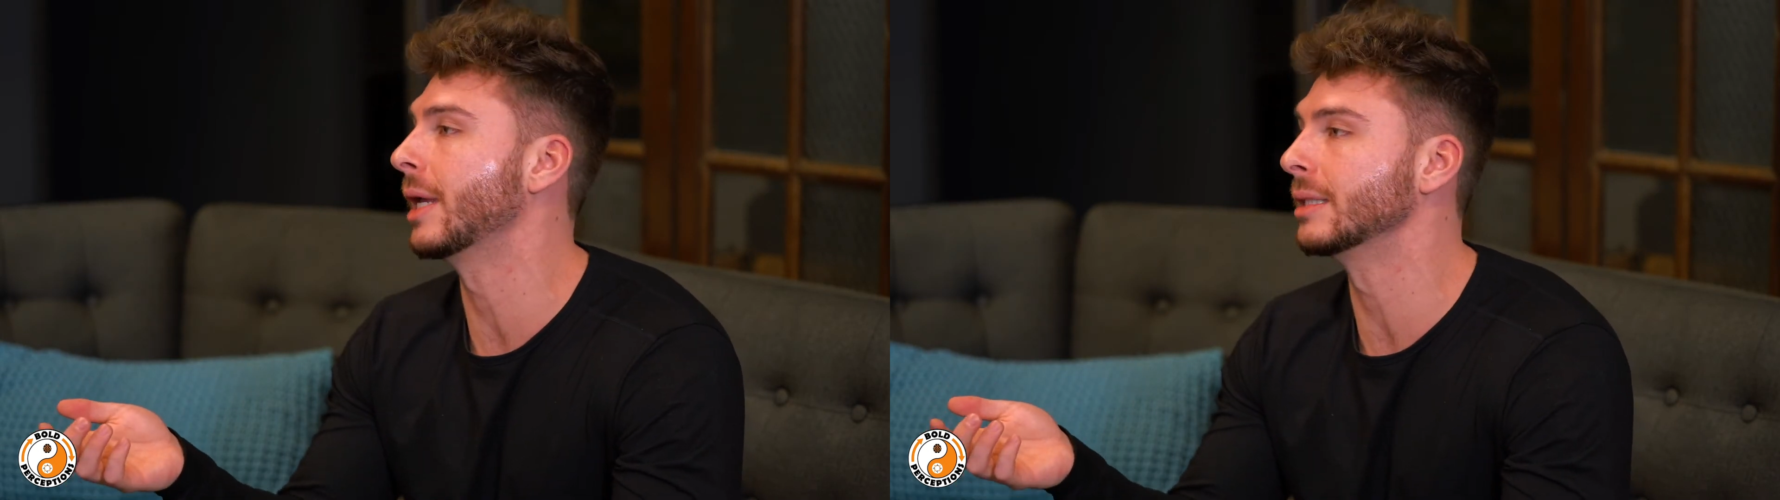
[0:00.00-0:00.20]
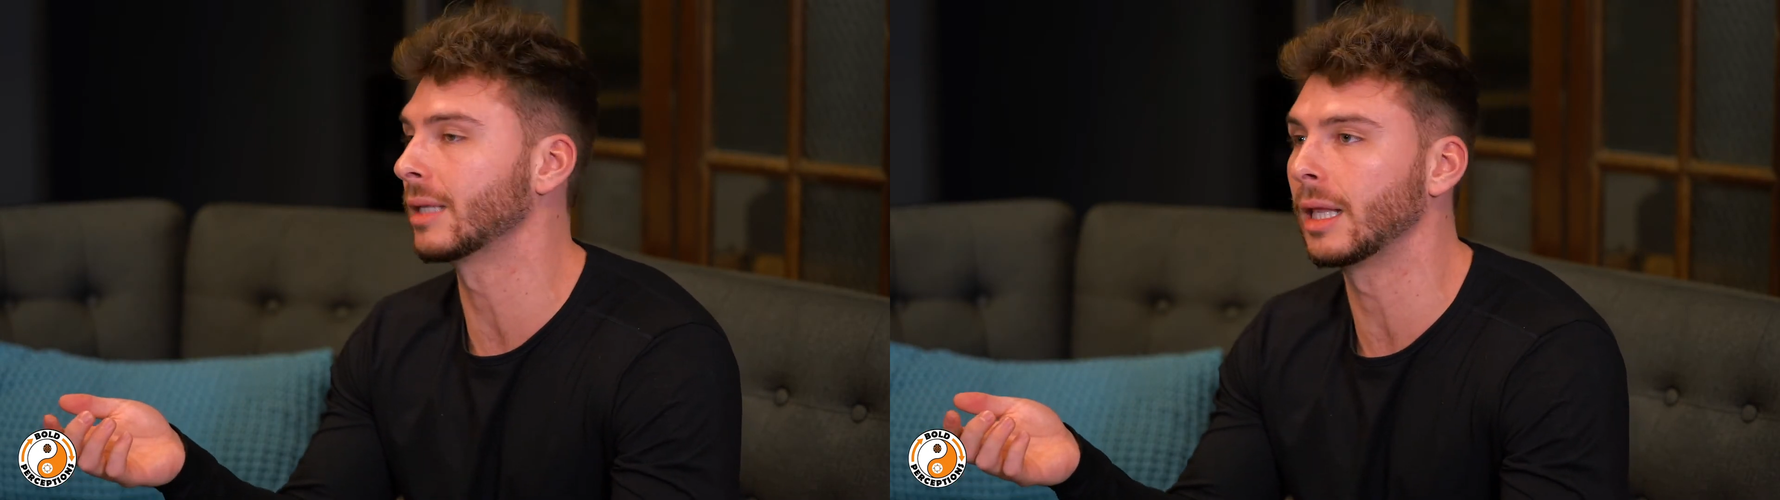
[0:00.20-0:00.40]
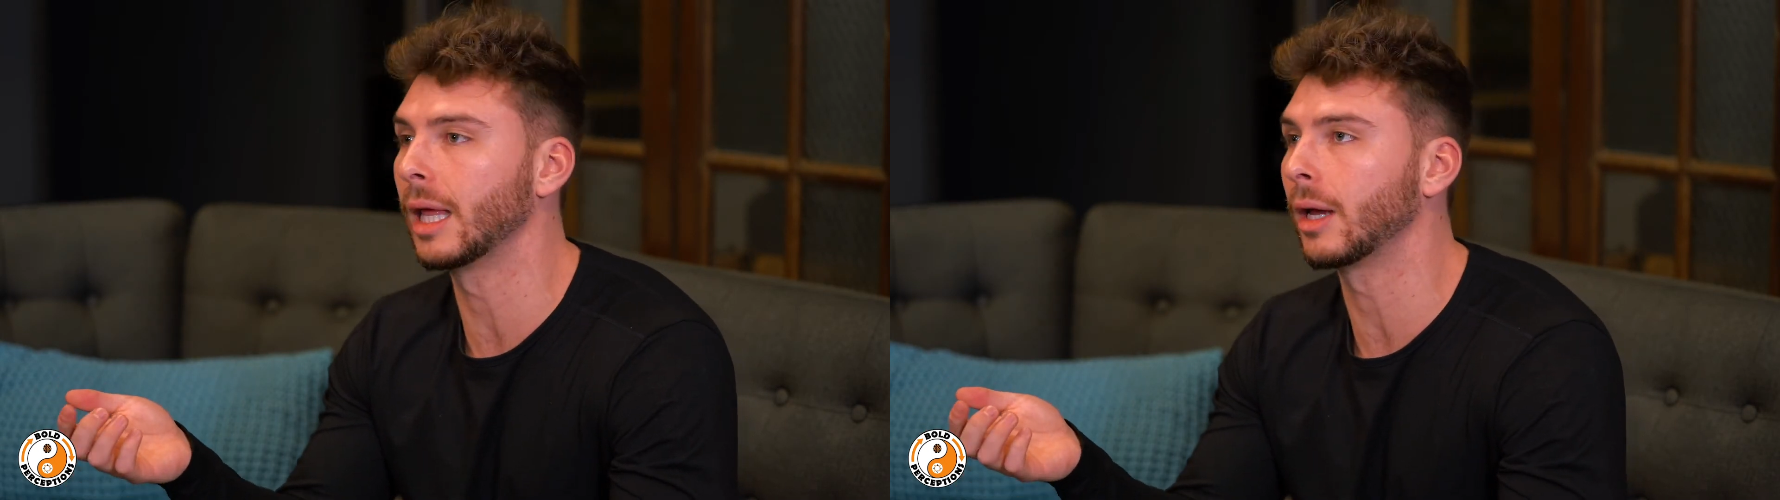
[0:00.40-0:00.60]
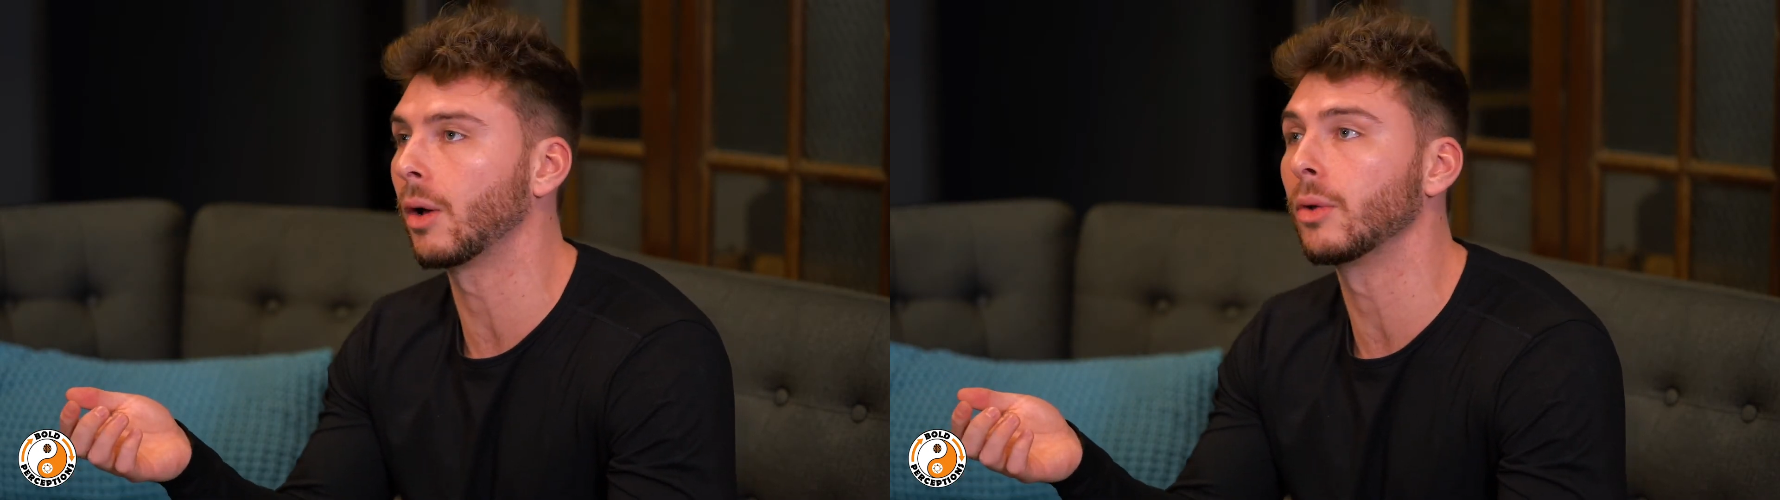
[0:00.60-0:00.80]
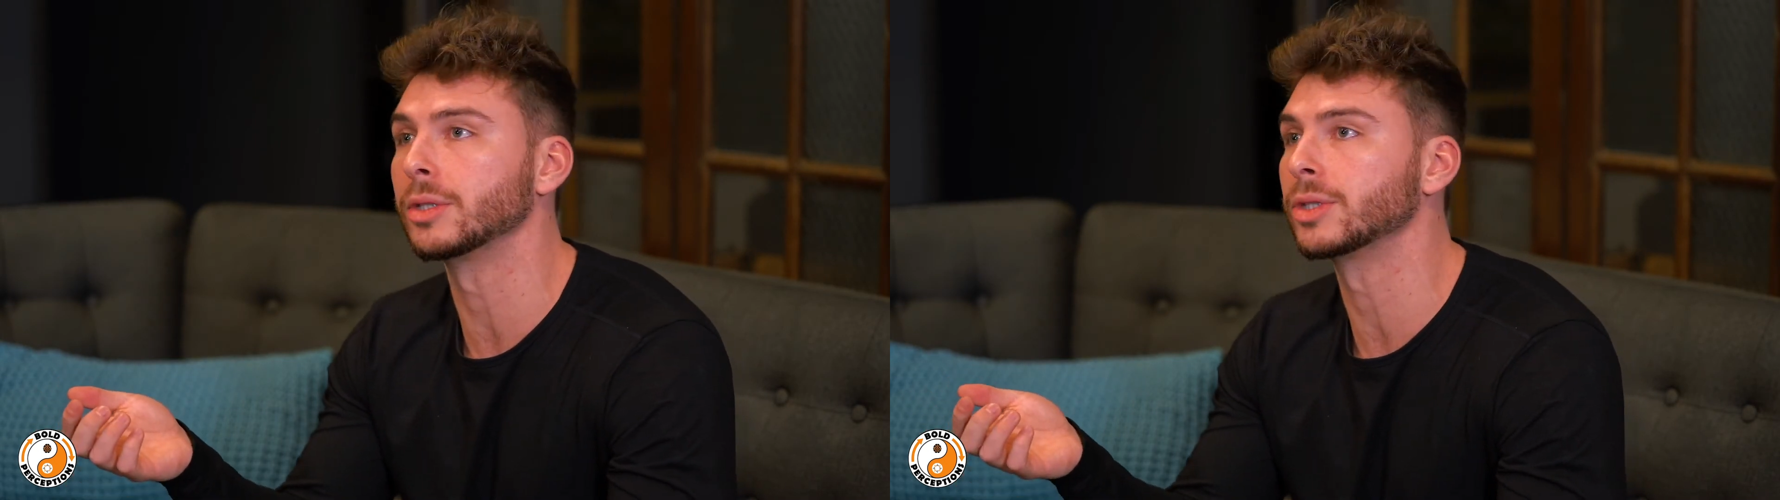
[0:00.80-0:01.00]
Is it like,
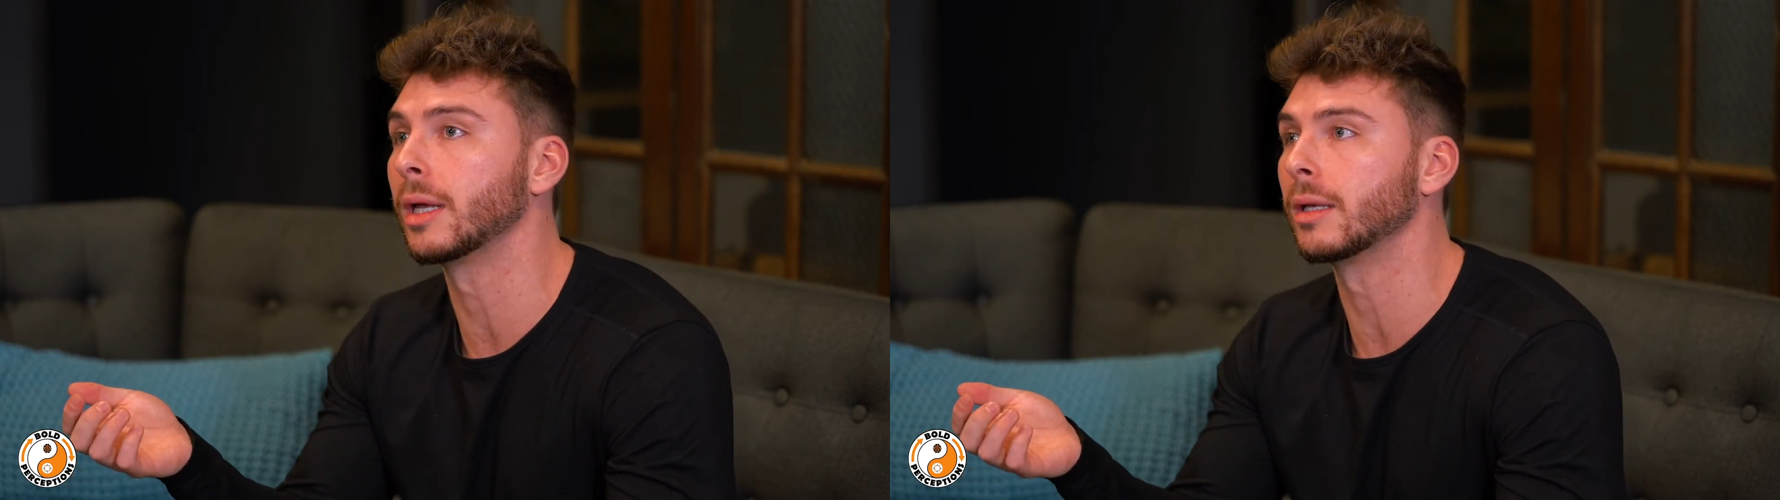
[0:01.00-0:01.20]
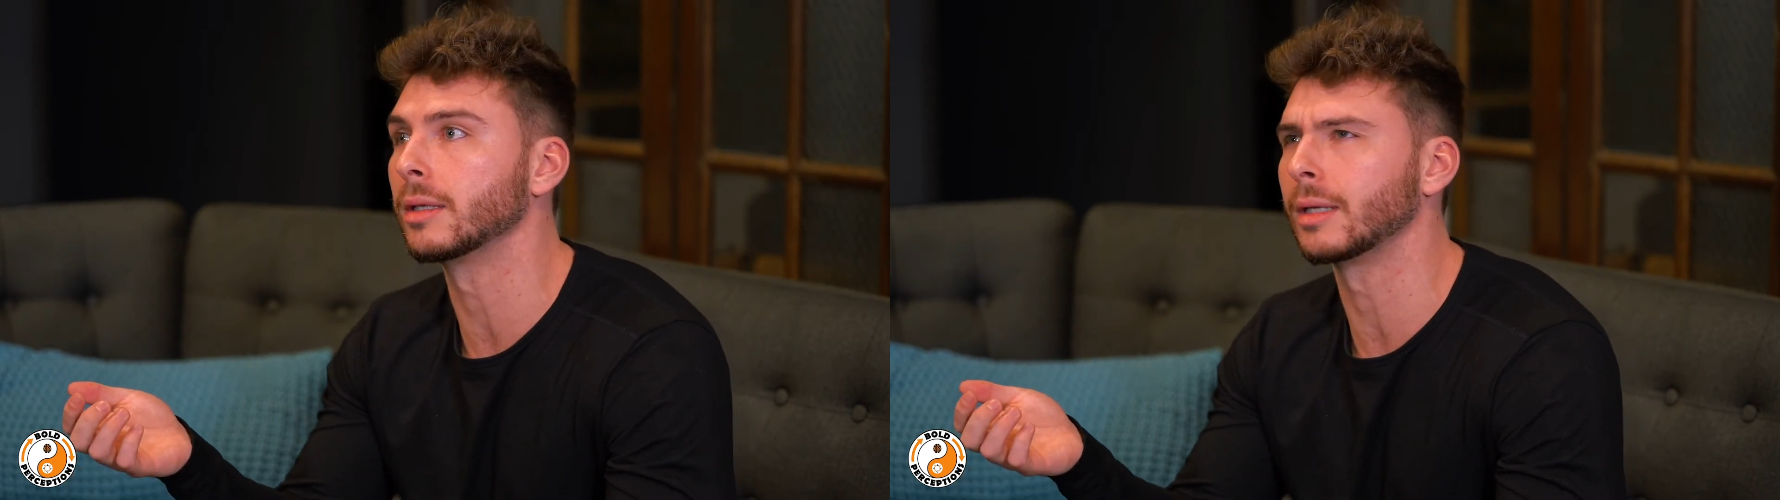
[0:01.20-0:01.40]
holy shit,